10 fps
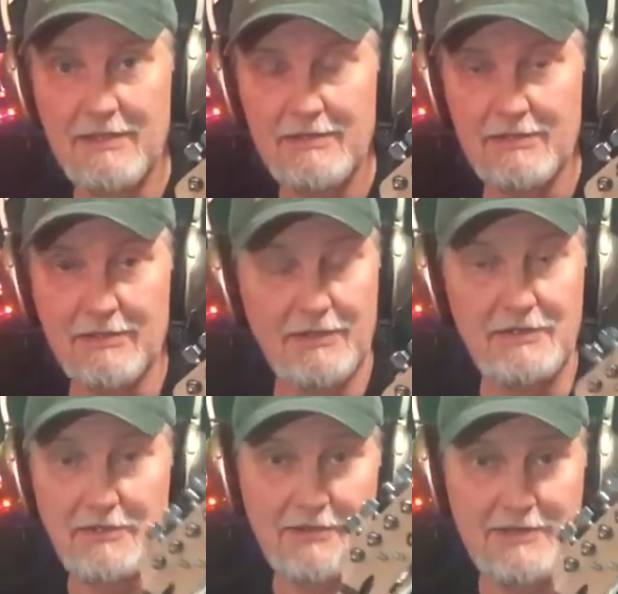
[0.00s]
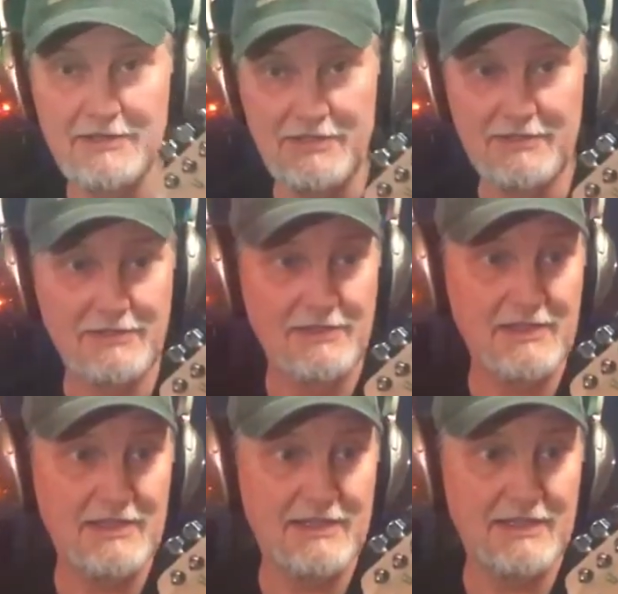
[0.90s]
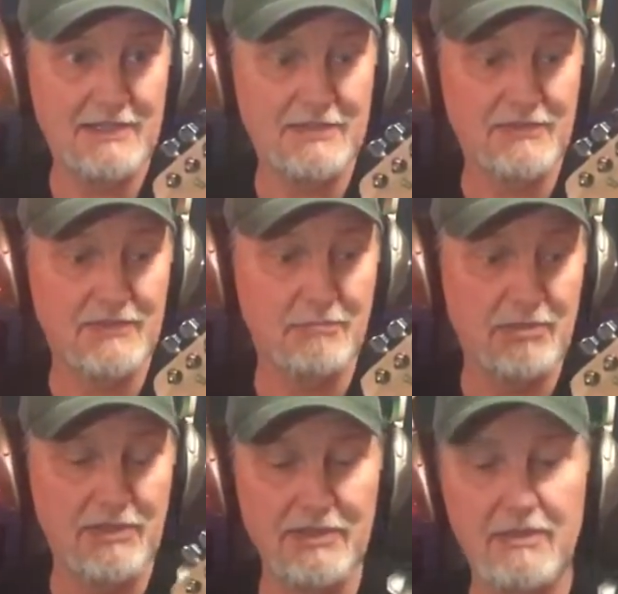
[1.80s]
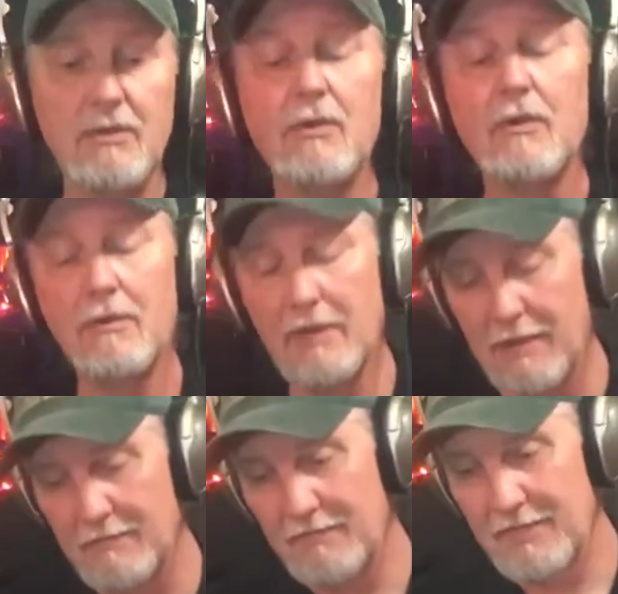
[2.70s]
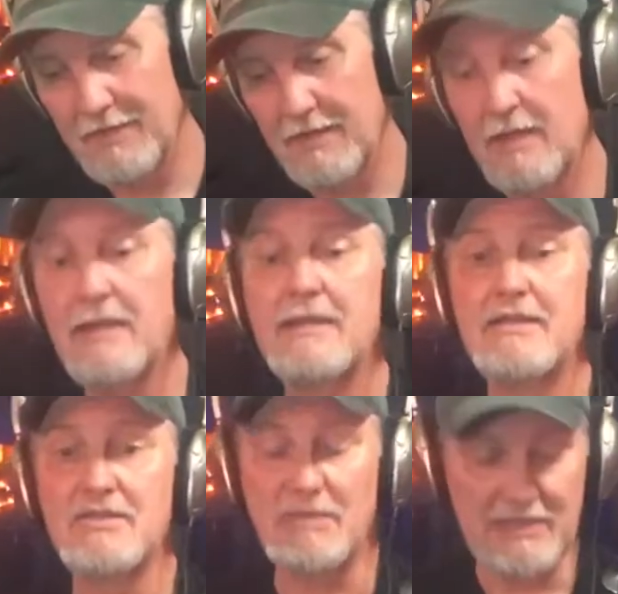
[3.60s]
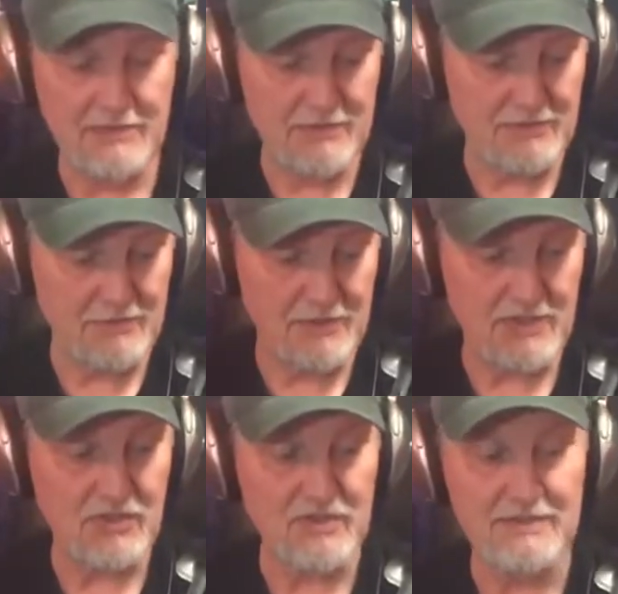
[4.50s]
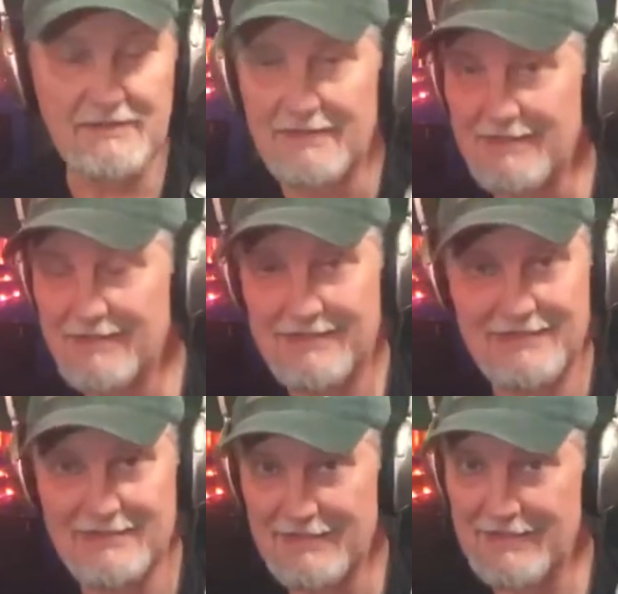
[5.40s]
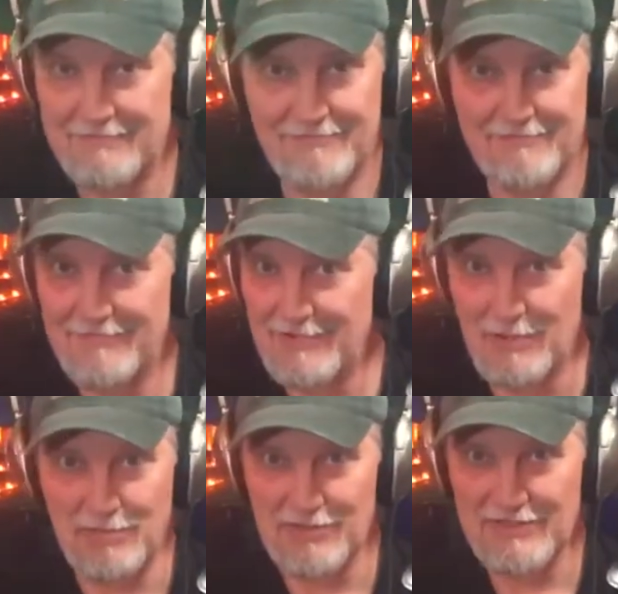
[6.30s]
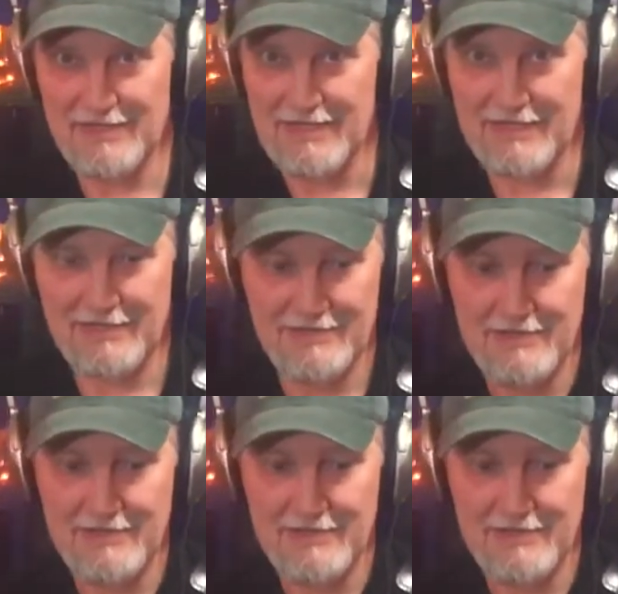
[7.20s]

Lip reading: So are you crazy, $180 for a Bullet? Well, it's made in Indonesia. This is not a Bullet neck.